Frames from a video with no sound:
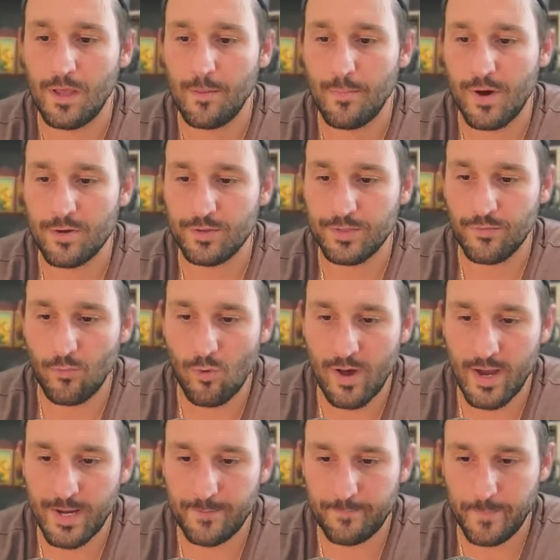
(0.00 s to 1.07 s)
Bottles of
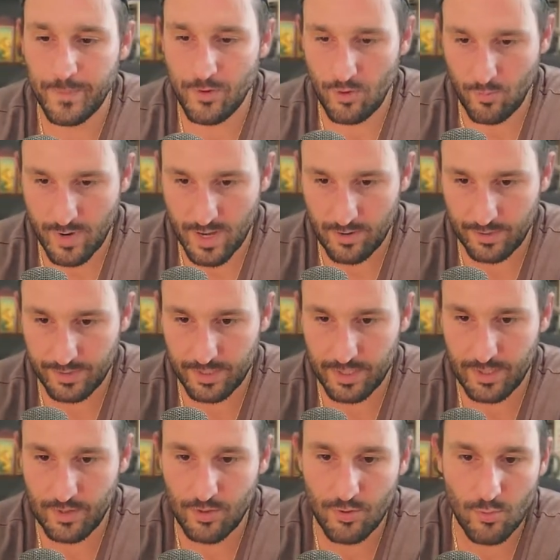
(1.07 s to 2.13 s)
wine, new bottles
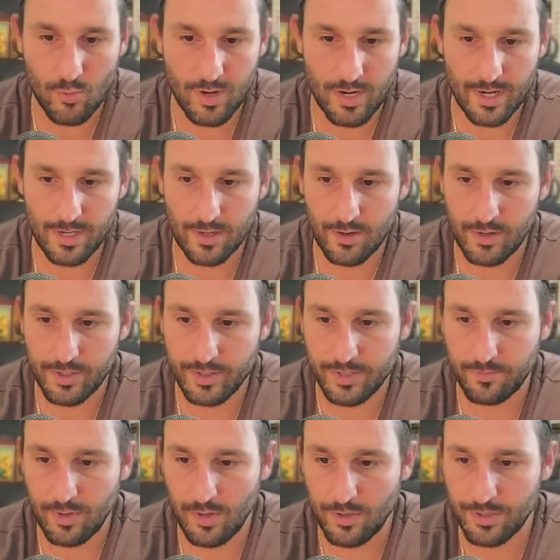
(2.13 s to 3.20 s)
and new wine are
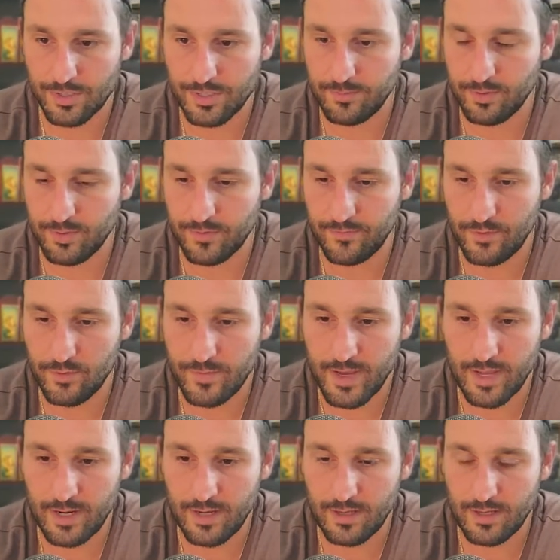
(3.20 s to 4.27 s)
symbol, symbols of new
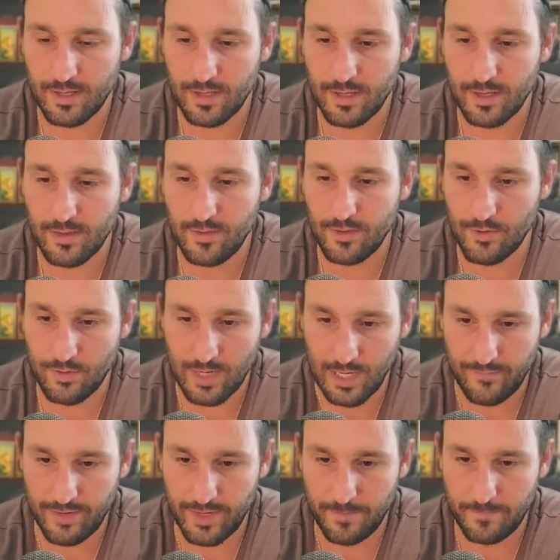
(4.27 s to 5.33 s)
men, the new
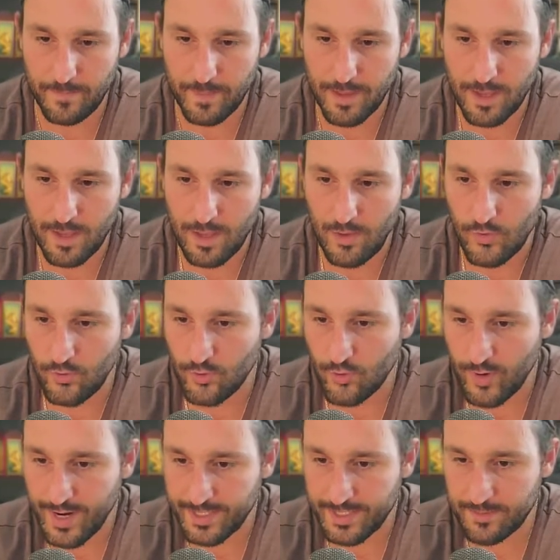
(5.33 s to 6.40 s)
covenant. Through
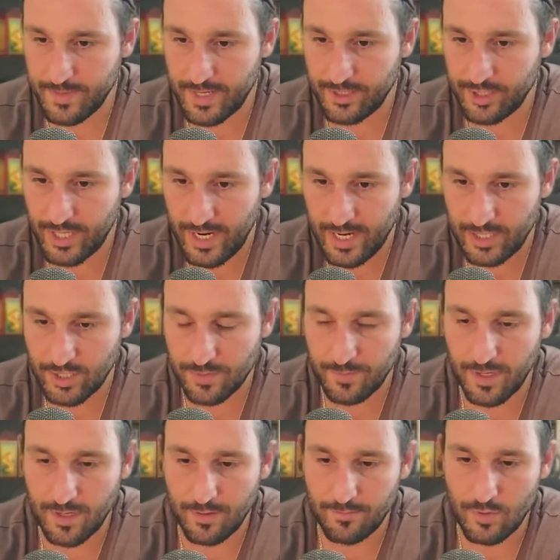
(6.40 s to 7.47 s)
Christ, men change and
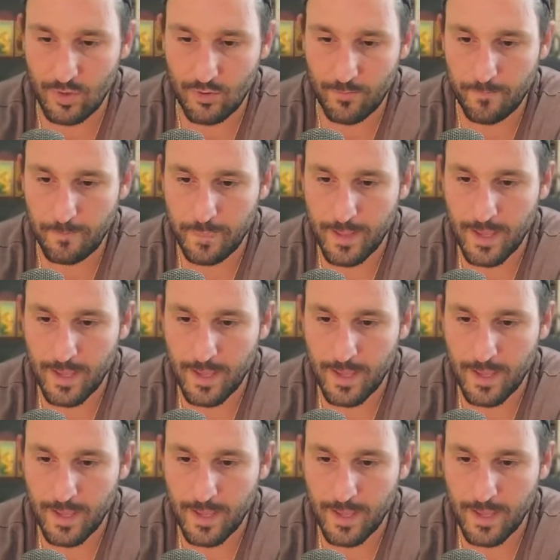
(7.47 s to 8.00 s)
become new.